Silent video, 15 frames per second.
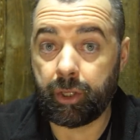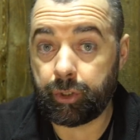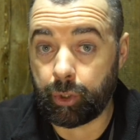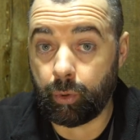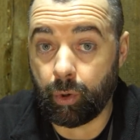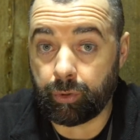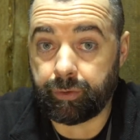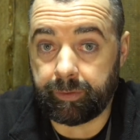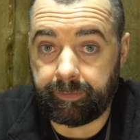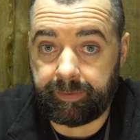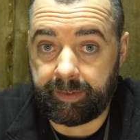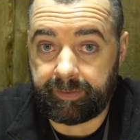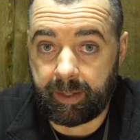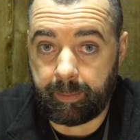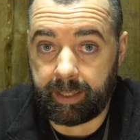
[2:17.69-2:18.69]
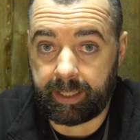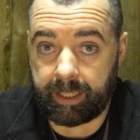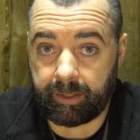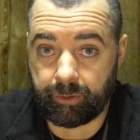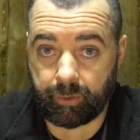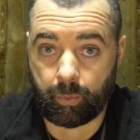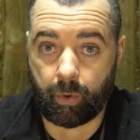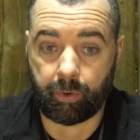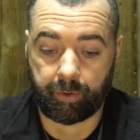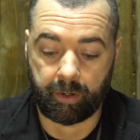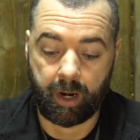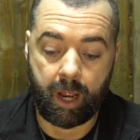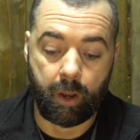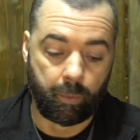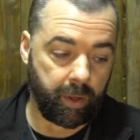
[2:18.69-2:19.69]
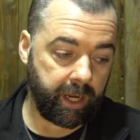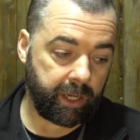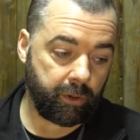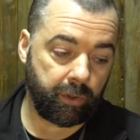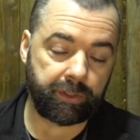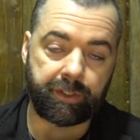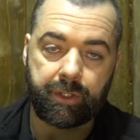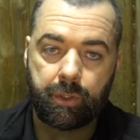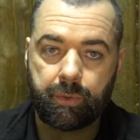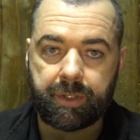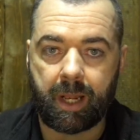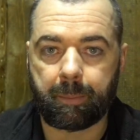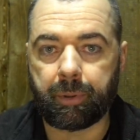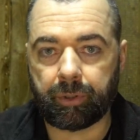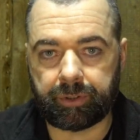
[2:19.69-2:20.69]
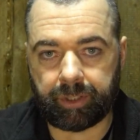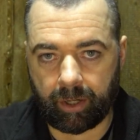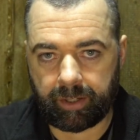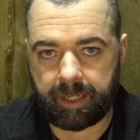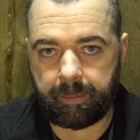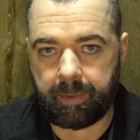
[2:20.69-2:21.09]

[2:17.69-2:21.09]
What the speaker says: 250 millilitres of water. What I'm going to do is I'll put 30